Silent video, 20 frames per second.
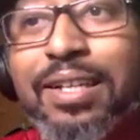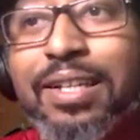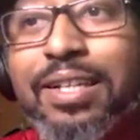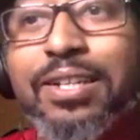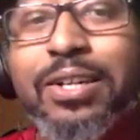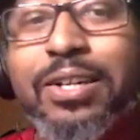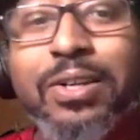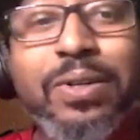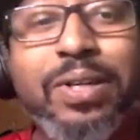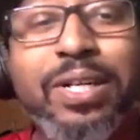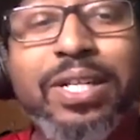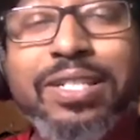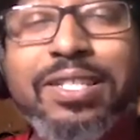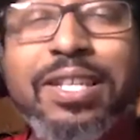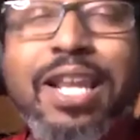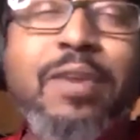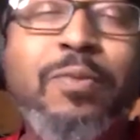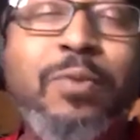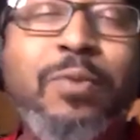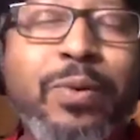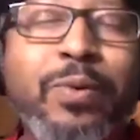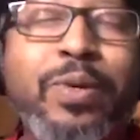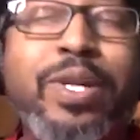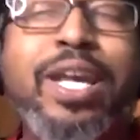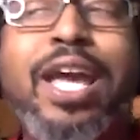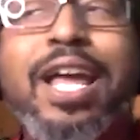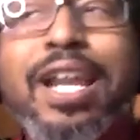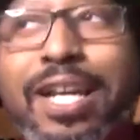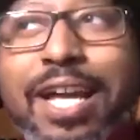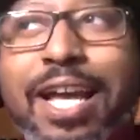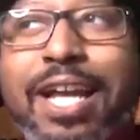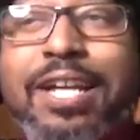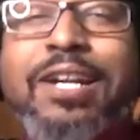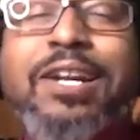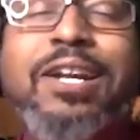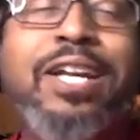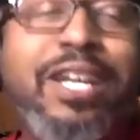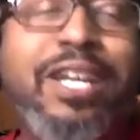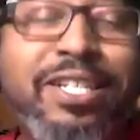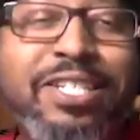know, it's like we got a guy in
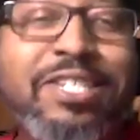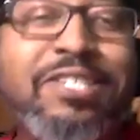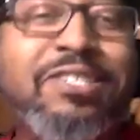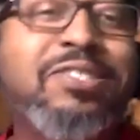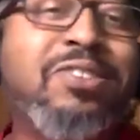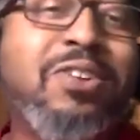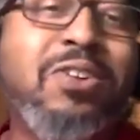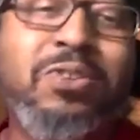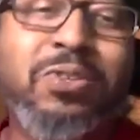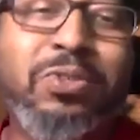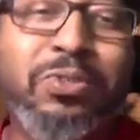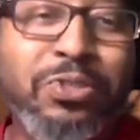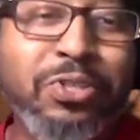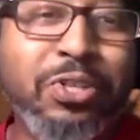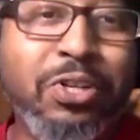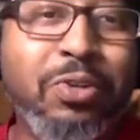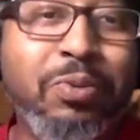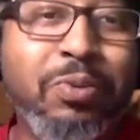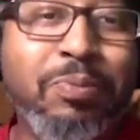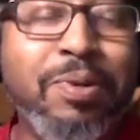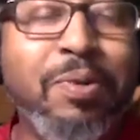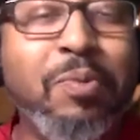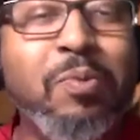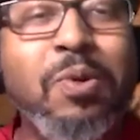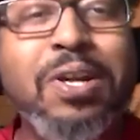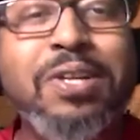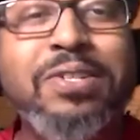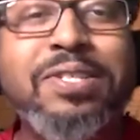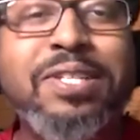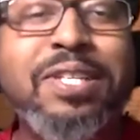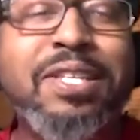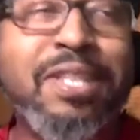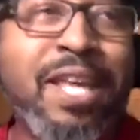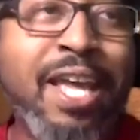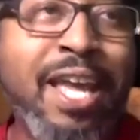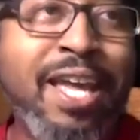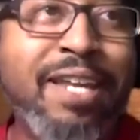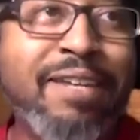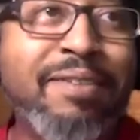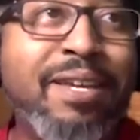our heads. He's just Uncle Joe. But worse than
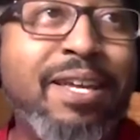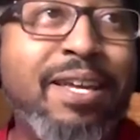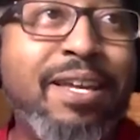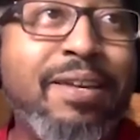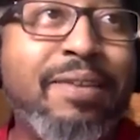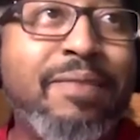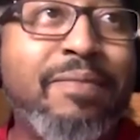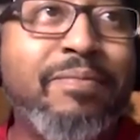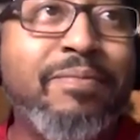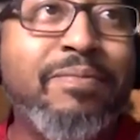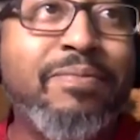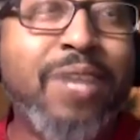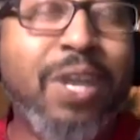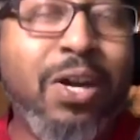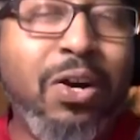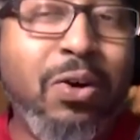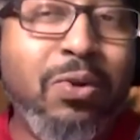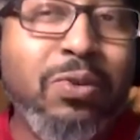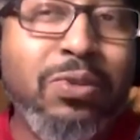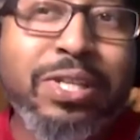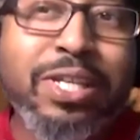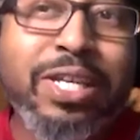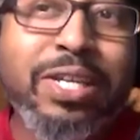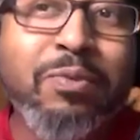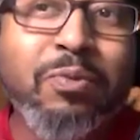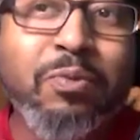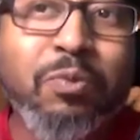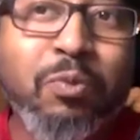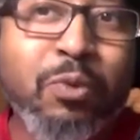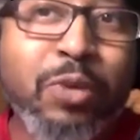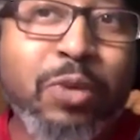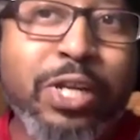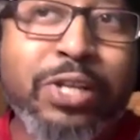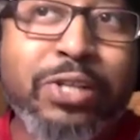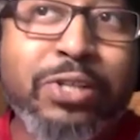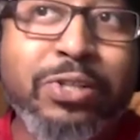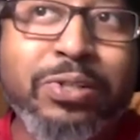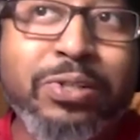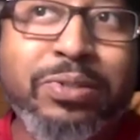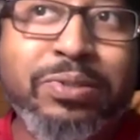that, the only
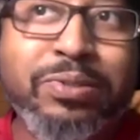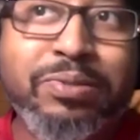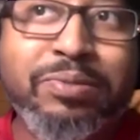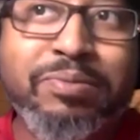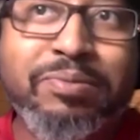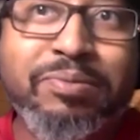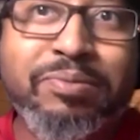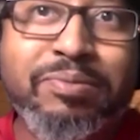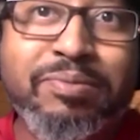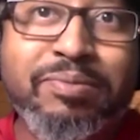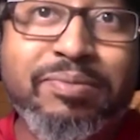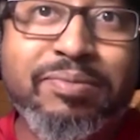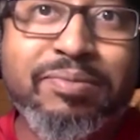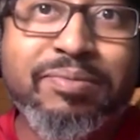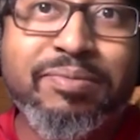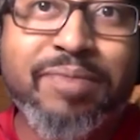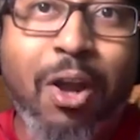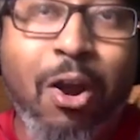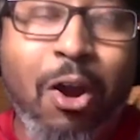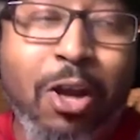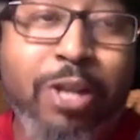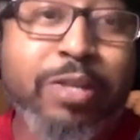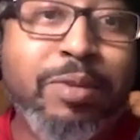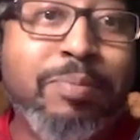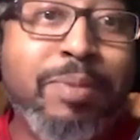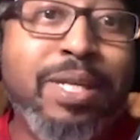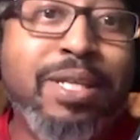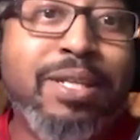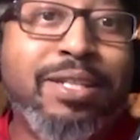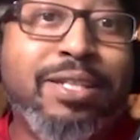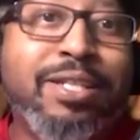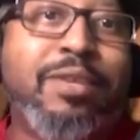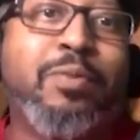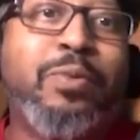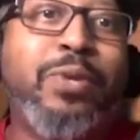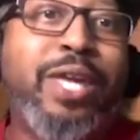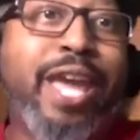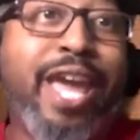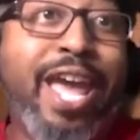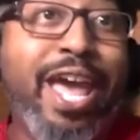real argument that
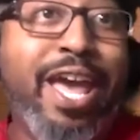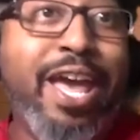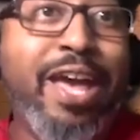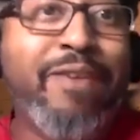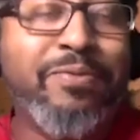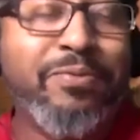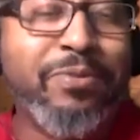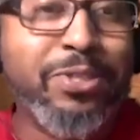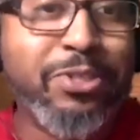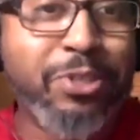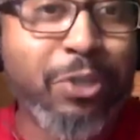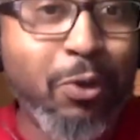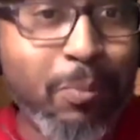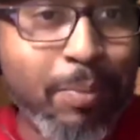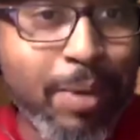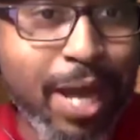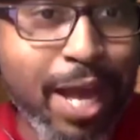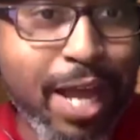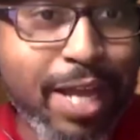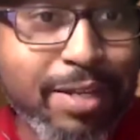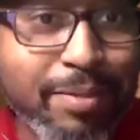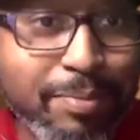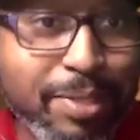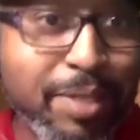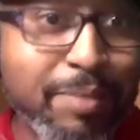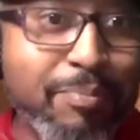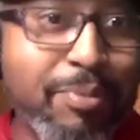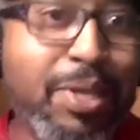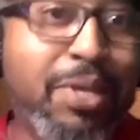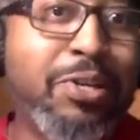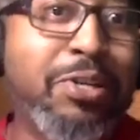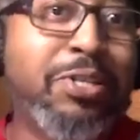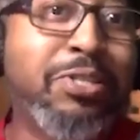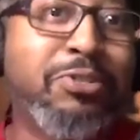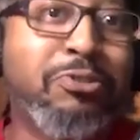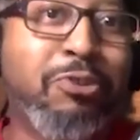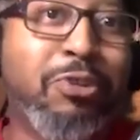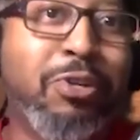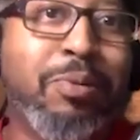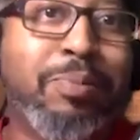we have for Joe Biden being better than
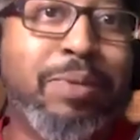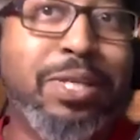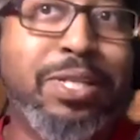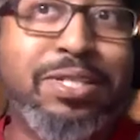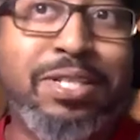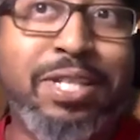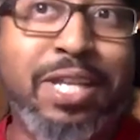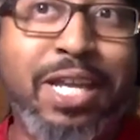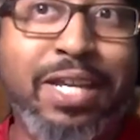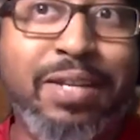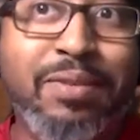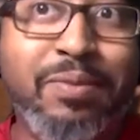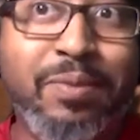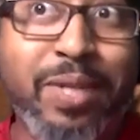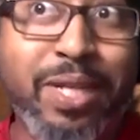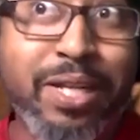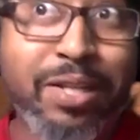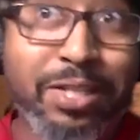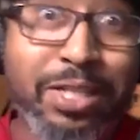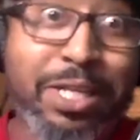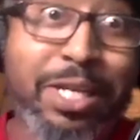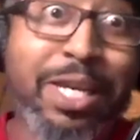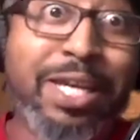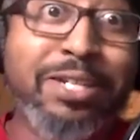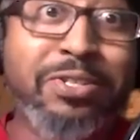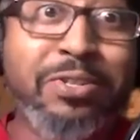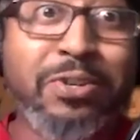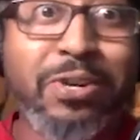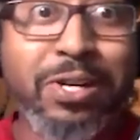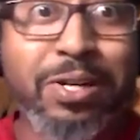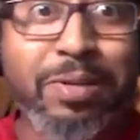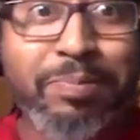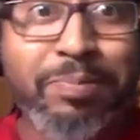Trump is that, well, he ain't Trump.